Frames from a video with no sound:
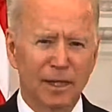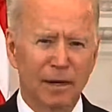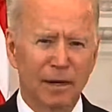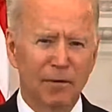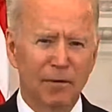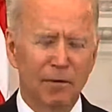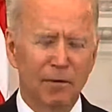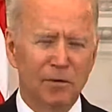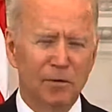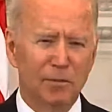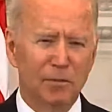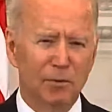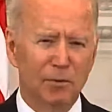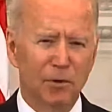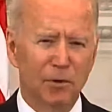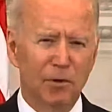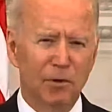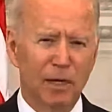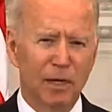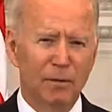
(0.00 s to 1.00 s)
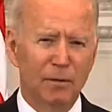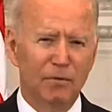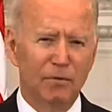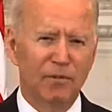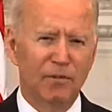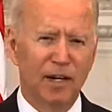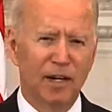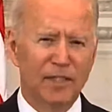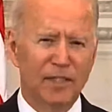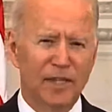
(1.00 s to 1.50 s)
Now he runs a program that
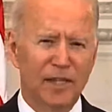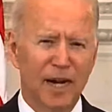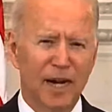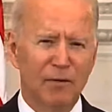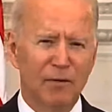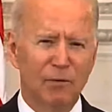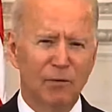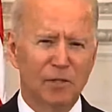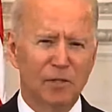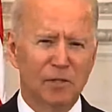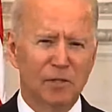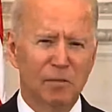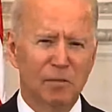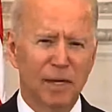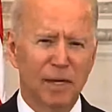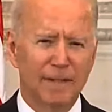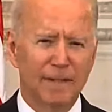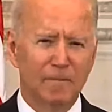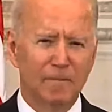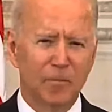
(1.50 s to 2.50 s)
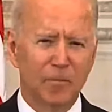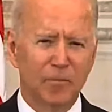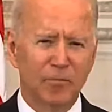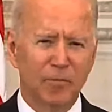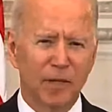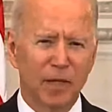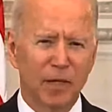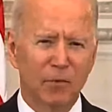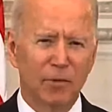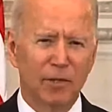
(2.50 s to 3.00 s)
provides high-risk men
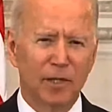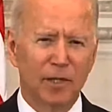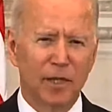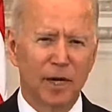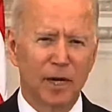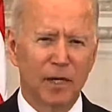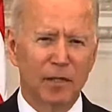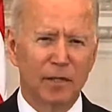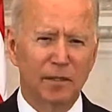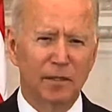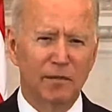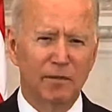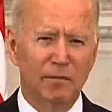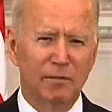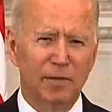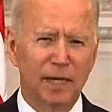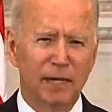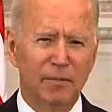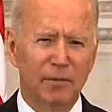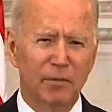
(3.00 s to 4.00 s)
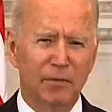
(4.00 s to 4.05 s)
with cognitive